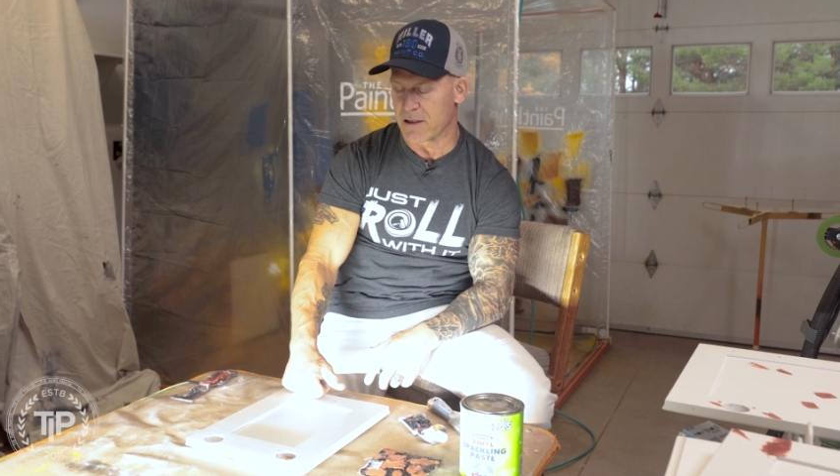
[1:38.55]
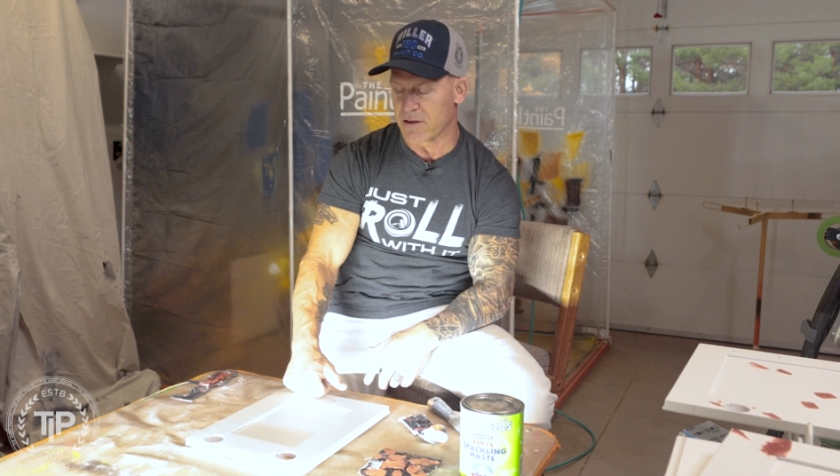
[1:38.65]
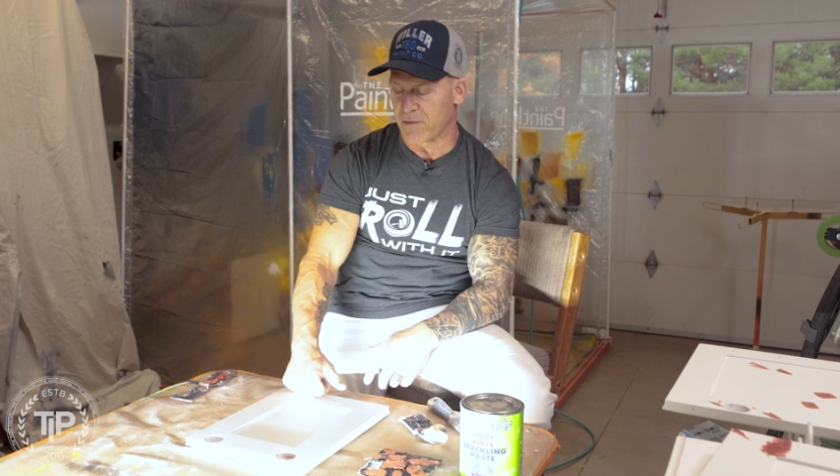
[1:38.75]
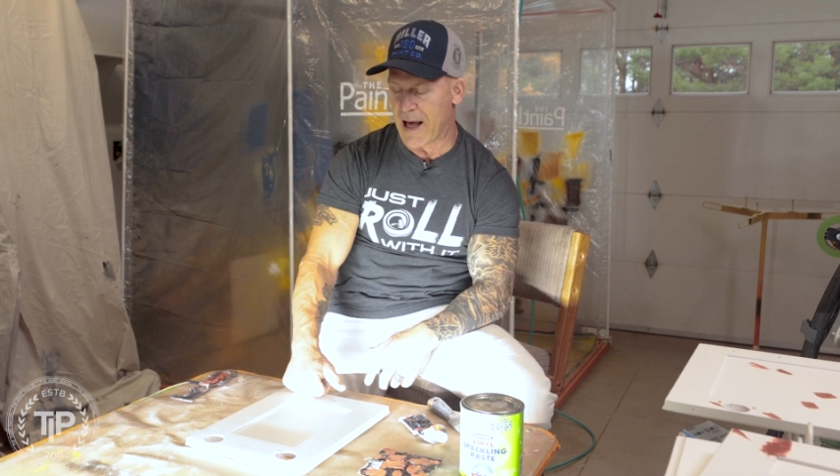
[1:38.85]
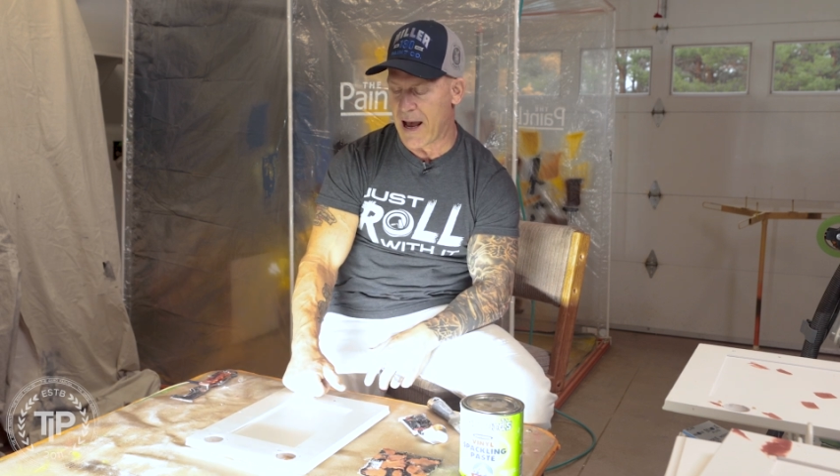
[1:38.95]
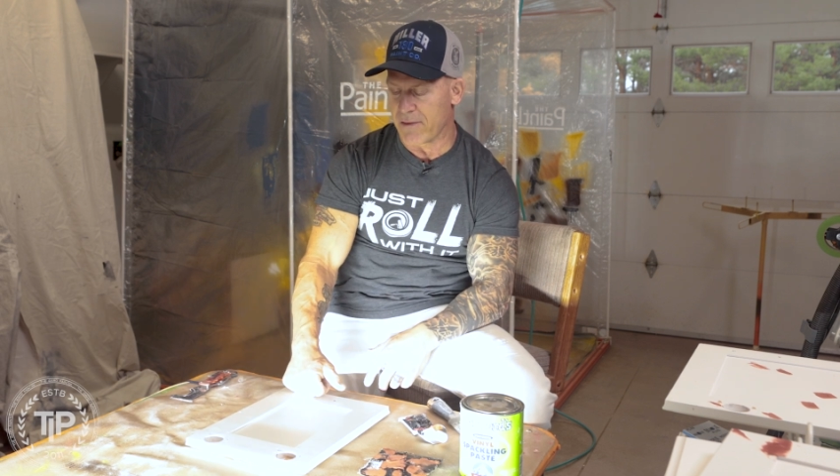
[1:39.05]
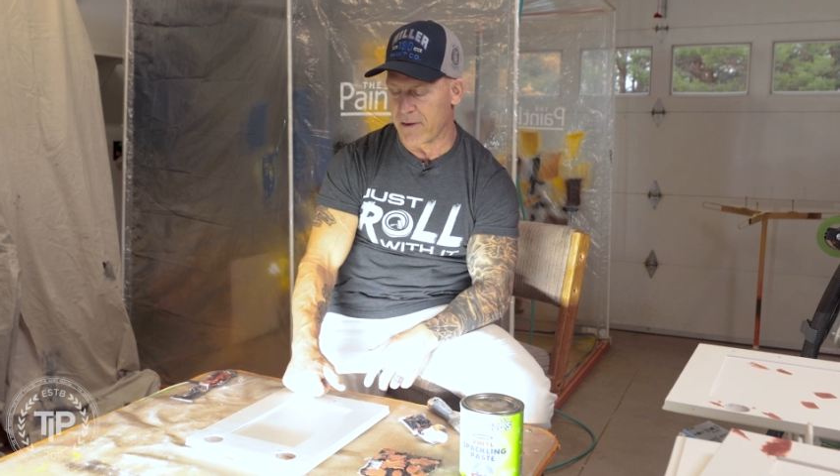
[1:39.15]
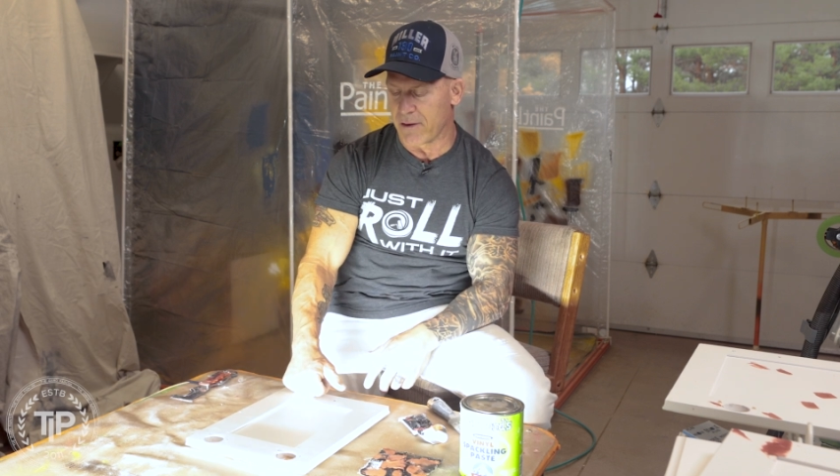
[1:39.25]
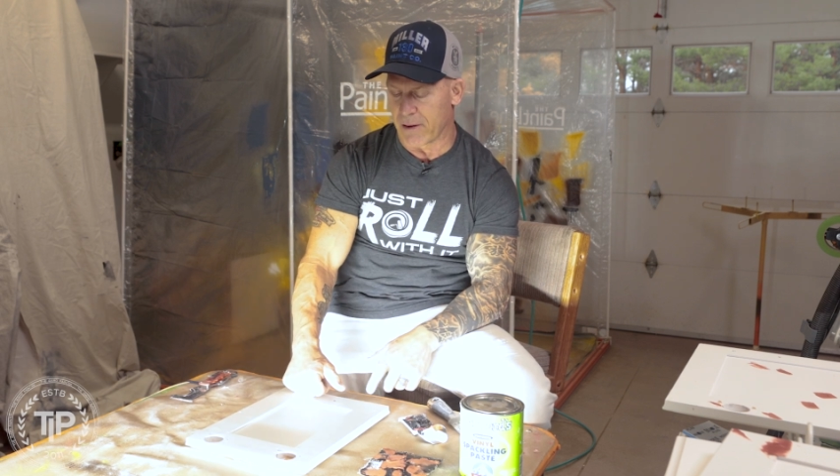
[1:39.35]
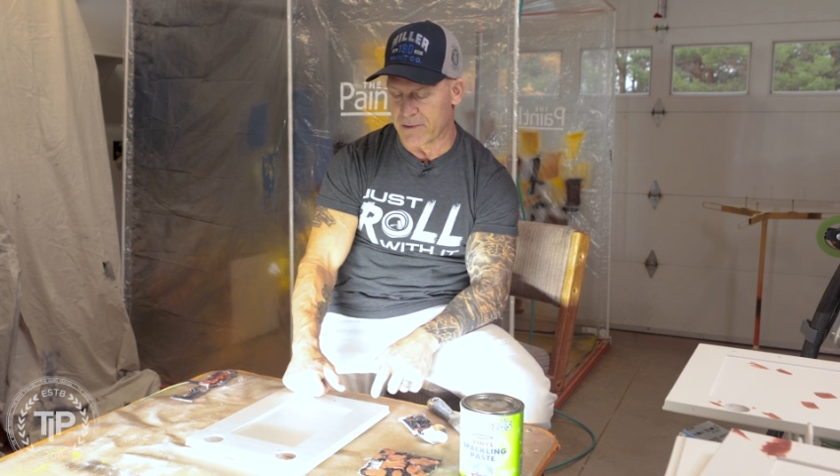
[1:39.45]
this flat
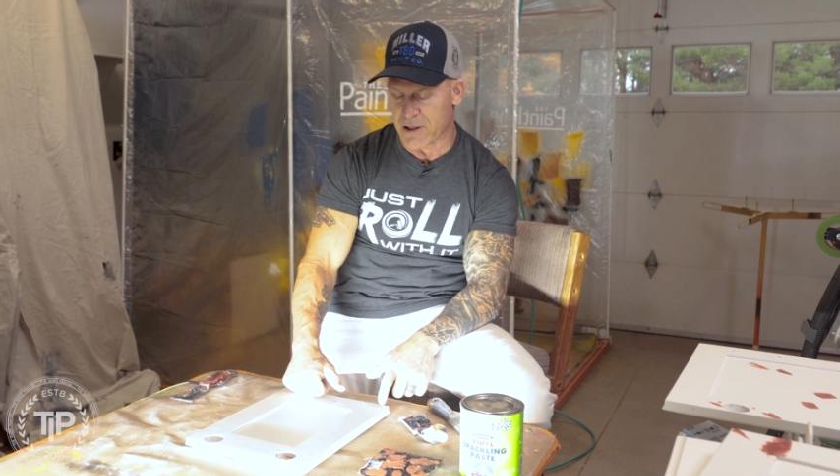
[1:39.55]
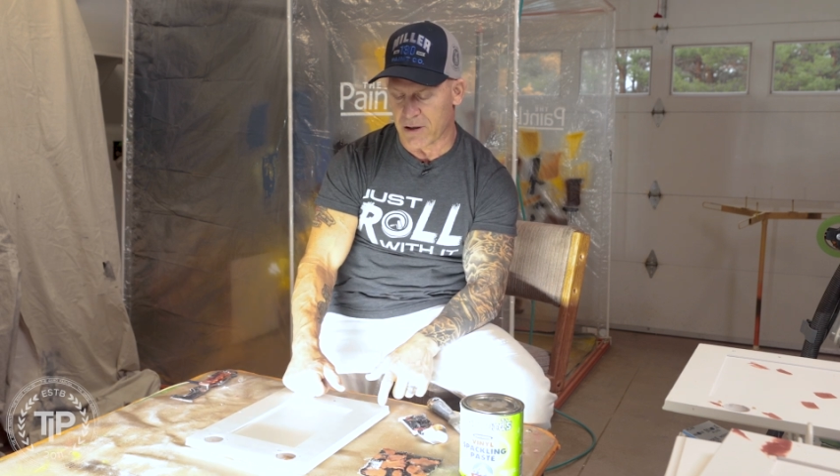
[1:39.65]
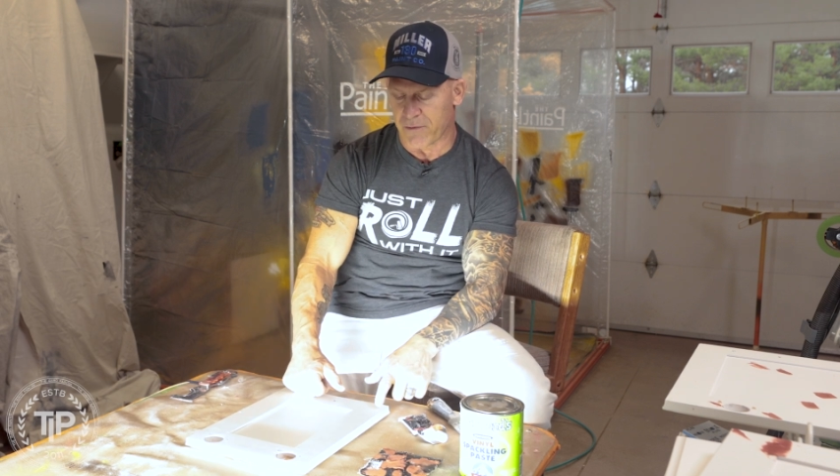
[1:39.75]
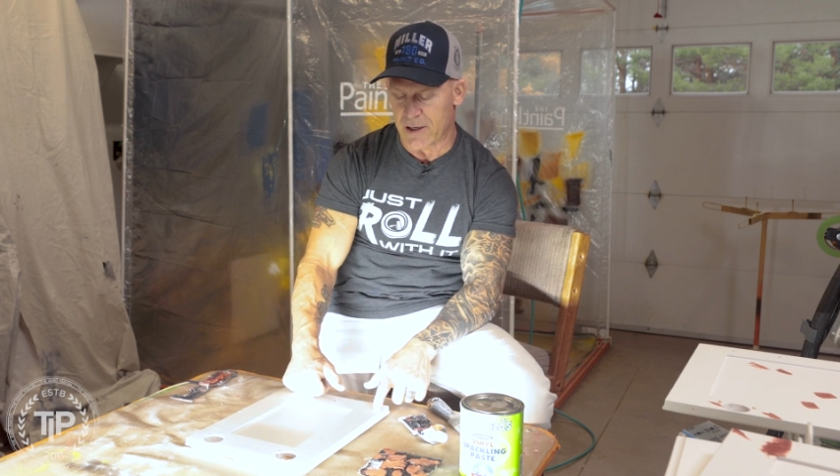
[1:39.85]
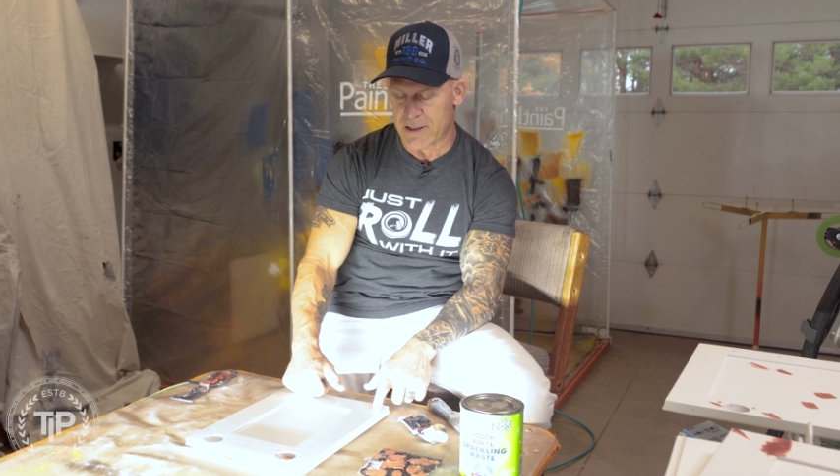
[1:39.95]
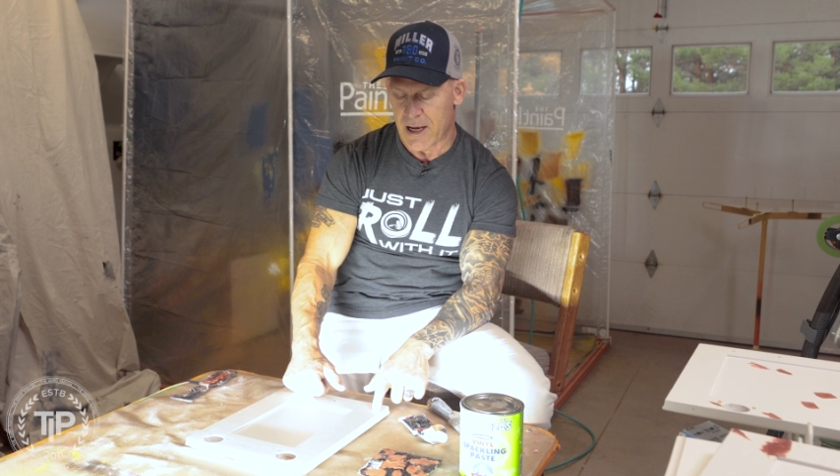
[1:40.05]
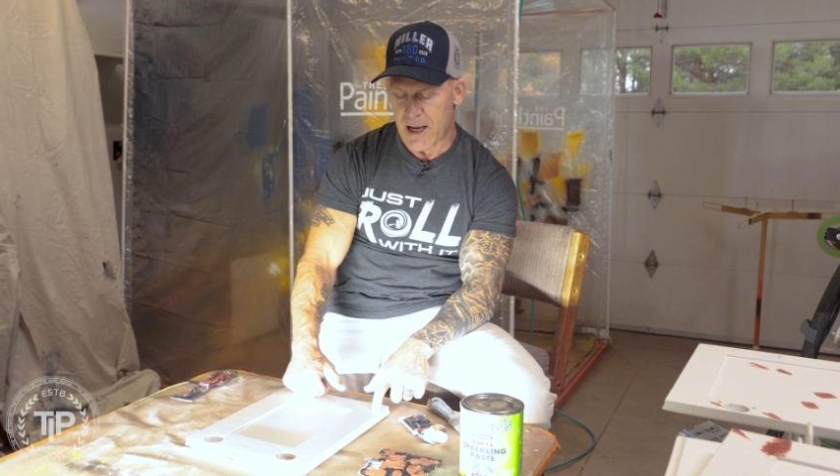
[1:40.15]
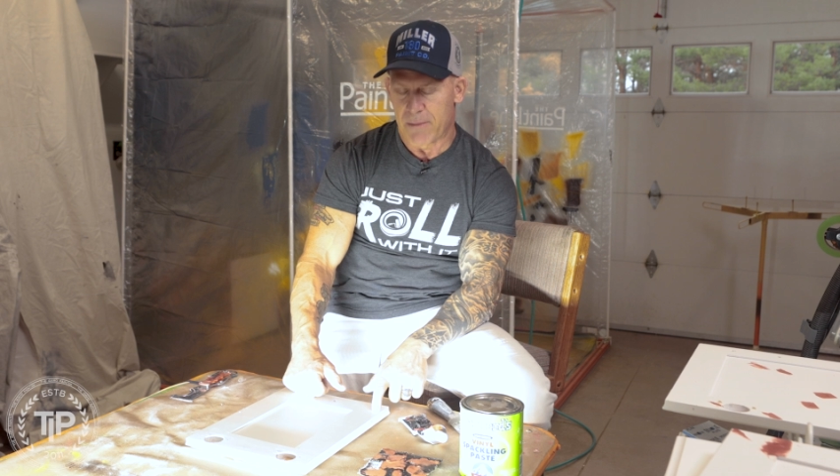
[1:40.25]
uh, surface,